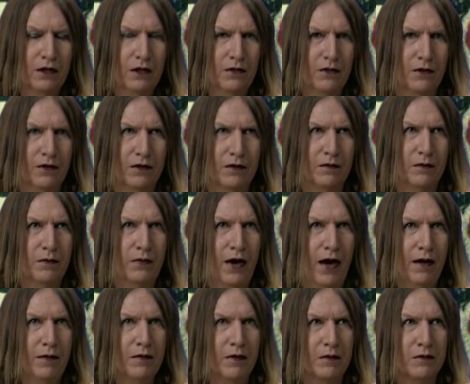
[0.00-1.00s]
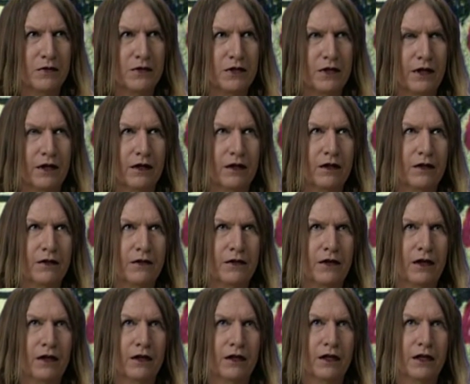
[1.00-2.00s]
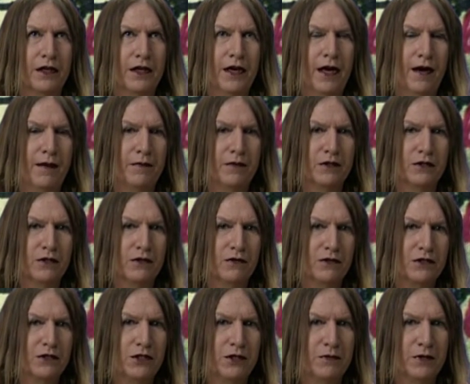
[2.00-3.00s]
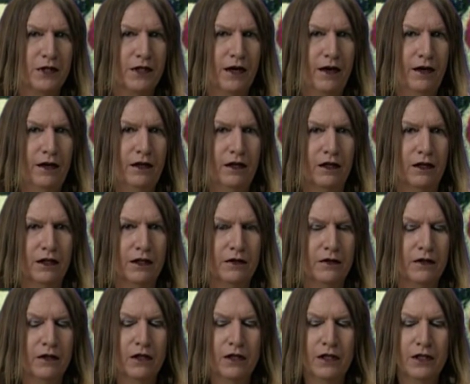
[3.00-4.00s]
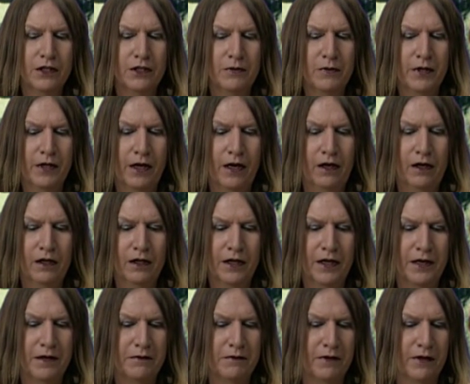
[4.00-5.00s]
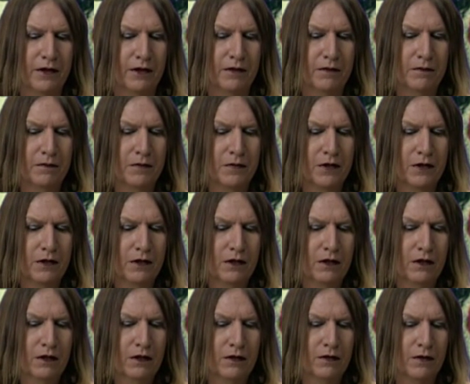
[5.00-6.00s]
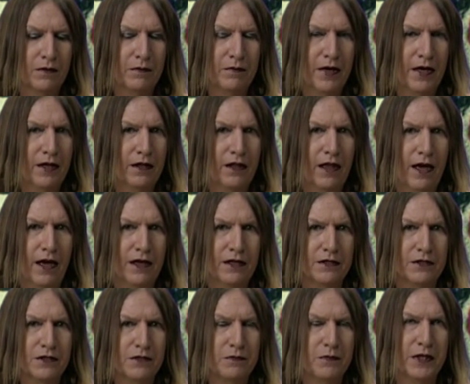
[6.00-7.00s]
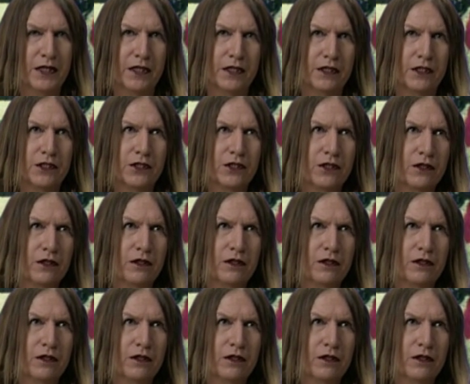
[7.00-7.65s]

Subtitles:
the problems that are going to happen. So was Jimmy Carter. Jimmy Carter gave the May Lies speech,